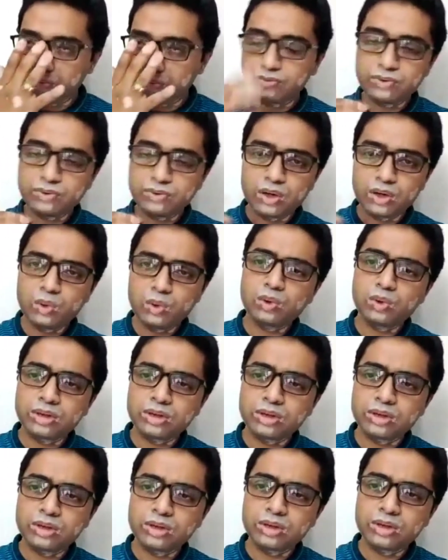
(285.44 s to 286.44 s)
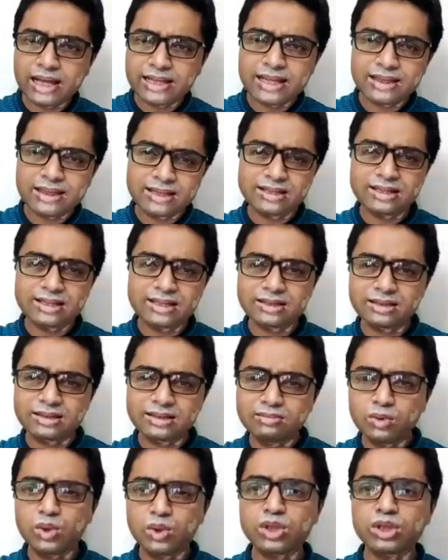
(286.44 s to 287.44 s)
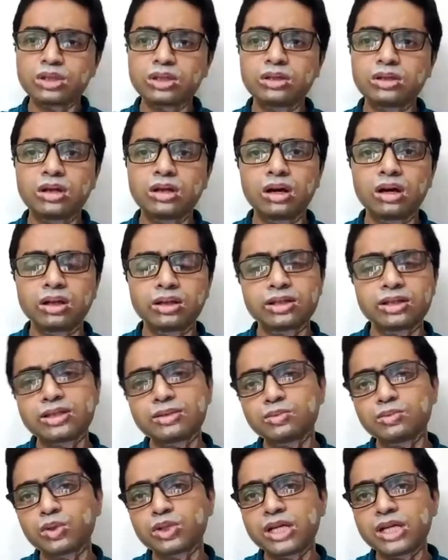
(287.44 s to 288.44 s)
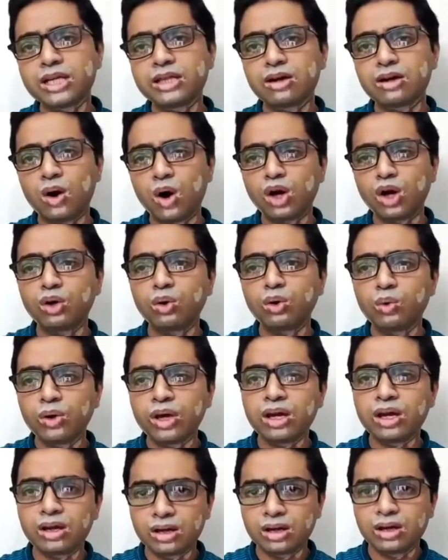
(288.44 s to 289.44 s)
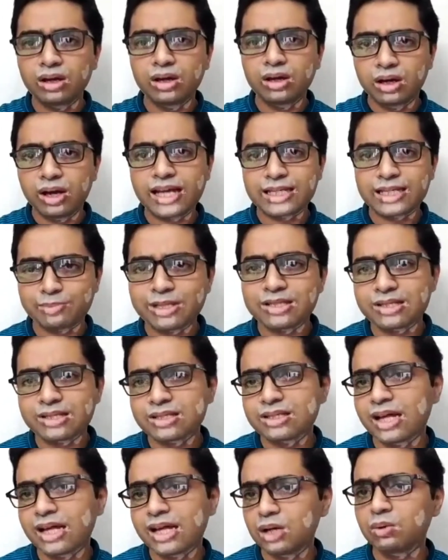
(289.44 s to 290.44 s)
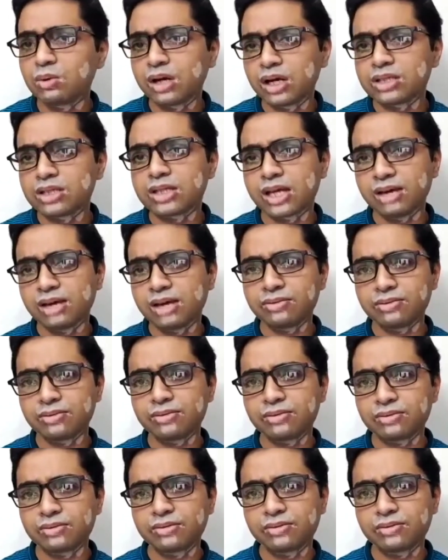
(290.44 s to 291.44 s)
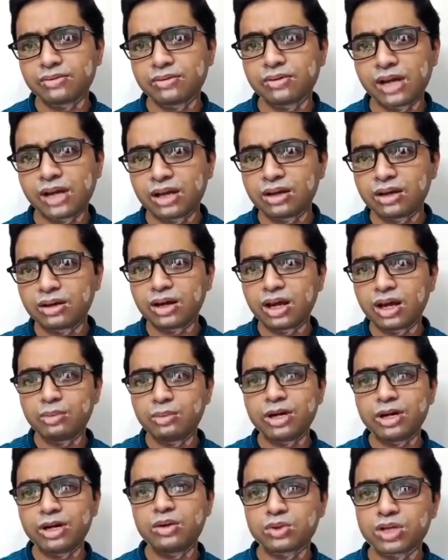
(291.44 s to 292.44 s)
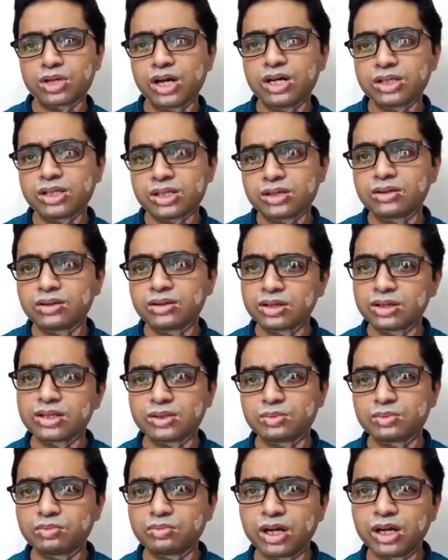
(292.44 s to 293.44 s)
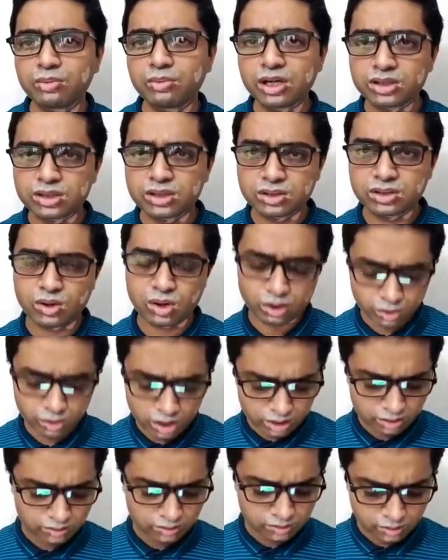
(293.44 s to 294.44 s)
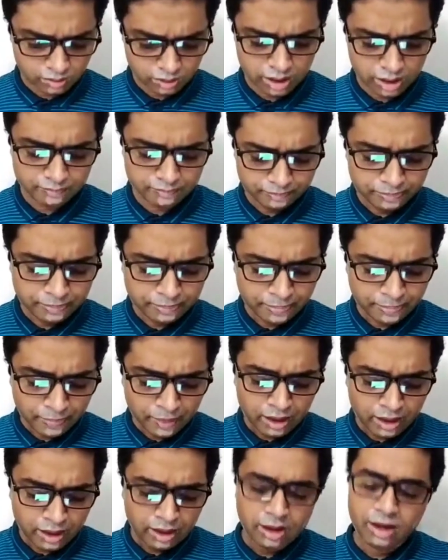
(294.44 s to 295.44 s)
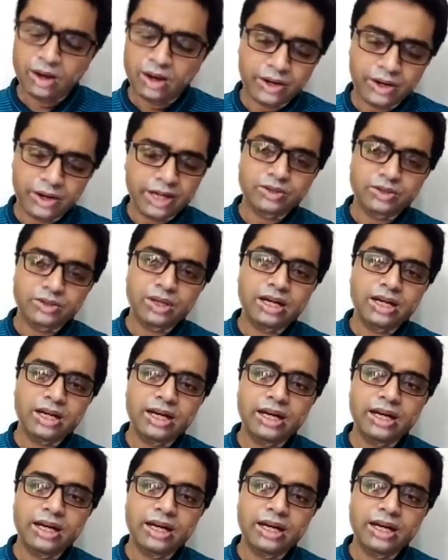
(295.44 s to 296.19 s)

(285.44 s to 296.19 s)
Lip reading: for you, I think this is the most. This is mostly the ongoing expenses that you guys have. Like anybody who starts, this is pretty much the ongoing. Okay. All right. So